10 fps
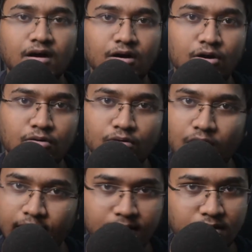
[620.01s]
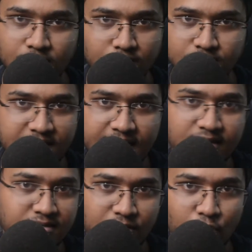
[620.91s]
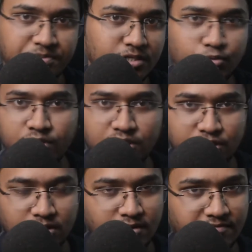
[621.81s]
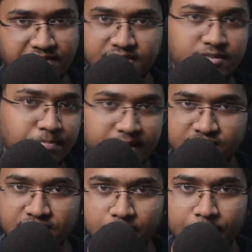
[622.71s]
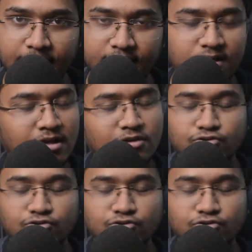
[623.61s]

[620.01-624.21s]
and select the option which fits the best in the blank.